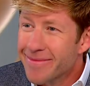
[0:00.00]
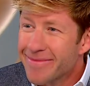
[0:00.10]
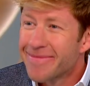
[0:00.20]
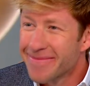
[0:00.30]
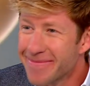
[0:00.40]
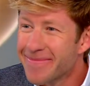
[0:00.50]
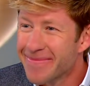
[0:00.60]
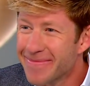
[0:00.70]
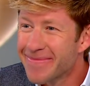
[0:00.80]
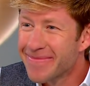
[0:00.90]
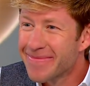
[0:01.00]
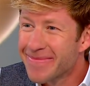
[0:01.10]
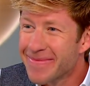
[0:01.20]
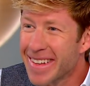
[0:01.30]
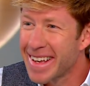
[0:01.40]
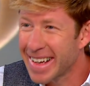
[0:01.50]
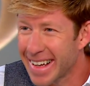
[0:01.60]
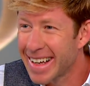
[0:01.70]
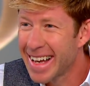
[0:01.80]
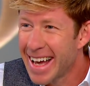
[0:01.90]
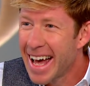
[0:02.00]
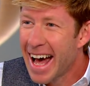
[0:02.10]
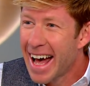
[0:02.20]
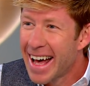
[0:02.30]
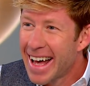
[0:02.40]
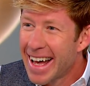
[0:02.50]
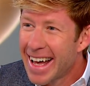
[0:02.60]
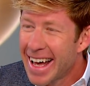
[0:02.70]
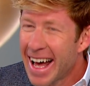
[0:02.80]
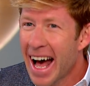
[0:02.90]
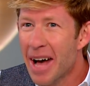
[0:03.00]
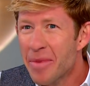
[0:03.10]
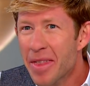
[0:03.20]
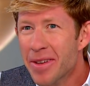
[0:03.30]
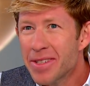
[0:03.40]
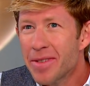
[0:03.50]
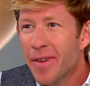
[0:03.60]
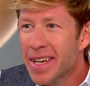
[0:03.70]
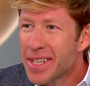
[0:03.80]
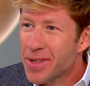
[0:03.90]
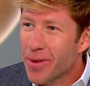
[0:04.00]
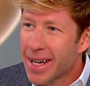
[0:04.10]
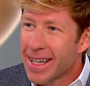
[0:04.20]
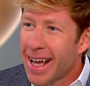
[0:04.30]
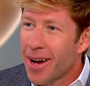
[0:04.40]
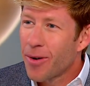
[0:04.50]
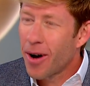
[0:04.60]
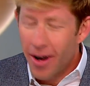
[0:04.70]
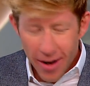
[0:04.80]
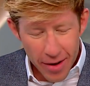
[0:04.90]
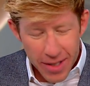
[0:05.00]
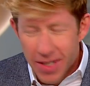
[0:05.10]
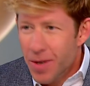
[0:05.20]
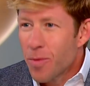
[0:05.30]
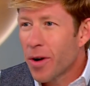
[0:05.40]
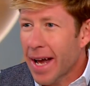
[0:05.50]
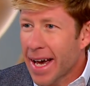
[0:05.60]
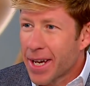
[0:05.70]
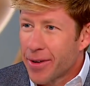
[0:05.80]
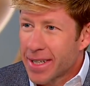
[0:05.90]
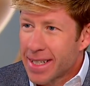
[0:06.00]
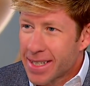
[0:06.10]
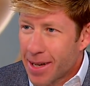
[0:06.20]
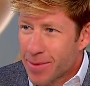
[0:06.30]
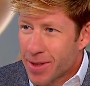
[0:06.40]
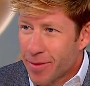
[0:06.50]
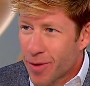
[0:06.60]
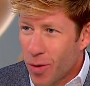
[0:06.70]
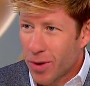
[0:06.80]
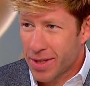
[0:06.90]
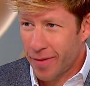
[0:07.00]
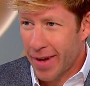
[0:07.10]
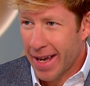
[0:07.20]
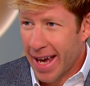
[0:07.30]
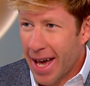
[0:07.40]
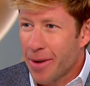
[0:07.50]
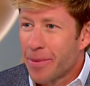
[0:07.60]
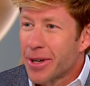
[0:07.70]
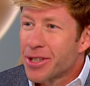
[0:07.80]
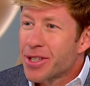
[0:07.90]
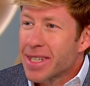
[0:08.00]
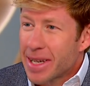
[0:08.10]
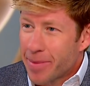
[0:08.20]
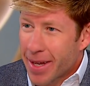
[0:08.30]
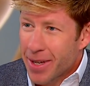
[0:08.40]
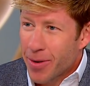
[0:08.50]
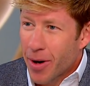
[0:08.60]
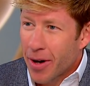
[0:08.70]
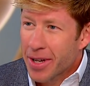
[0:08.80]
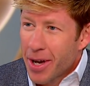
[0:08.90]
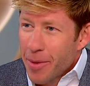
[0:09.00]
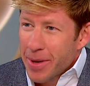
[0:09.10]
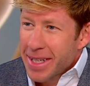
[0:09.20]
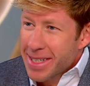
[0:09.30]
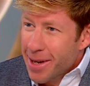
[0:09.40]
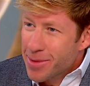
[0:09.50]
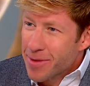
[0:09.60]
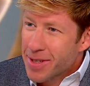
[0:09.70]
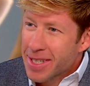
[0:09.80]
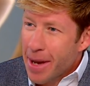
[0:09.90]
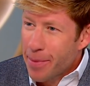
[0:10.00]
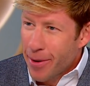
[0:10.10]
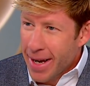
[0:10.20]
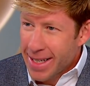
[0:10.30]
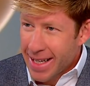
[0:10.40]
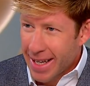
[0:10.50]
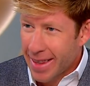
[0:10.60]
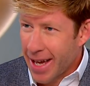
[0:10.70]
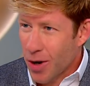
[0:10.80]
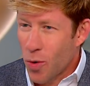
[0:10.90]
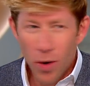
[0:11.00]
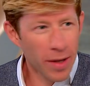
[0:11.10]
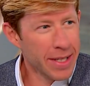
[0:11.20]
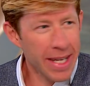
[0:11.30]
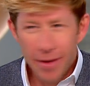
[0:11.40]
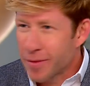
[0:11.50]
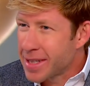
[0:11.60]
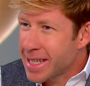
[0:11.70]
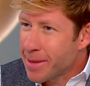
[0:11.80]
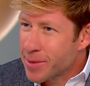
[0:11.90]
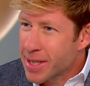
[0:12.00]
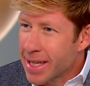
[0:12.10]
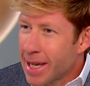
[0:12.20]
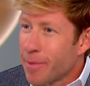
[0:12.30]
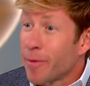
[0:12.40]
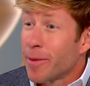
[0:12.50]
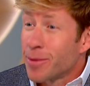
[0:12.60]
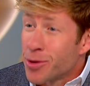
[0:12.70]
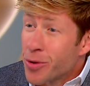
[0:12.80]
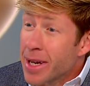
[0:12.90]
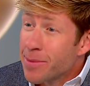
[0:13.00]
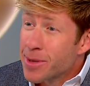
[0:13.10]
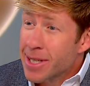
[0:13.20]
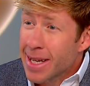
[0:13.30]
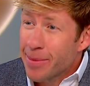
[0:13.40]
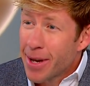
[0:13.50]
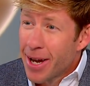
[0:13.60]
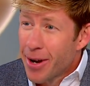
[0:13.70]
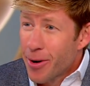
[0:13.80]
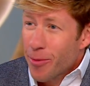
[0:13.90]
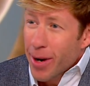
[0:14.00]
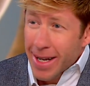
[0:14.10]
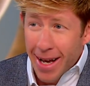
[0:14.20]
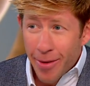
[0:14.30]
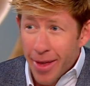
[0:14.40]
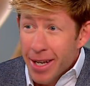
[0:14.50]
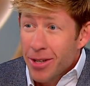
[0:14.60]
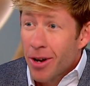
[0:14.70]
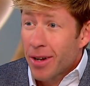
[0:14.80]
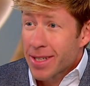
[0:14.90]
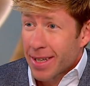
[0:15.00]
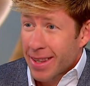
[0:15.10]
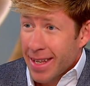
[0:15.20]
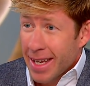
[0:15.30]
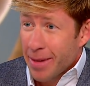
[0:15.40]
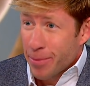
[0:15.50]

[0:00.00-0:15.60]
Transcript: quality, and do they measure quality accurately? Um, those devices right now are somewhat accurate in terms of quantifying how much sleep that you got, but in terms of separating that quality of deep sleep from dream sleep, right now, they're not at the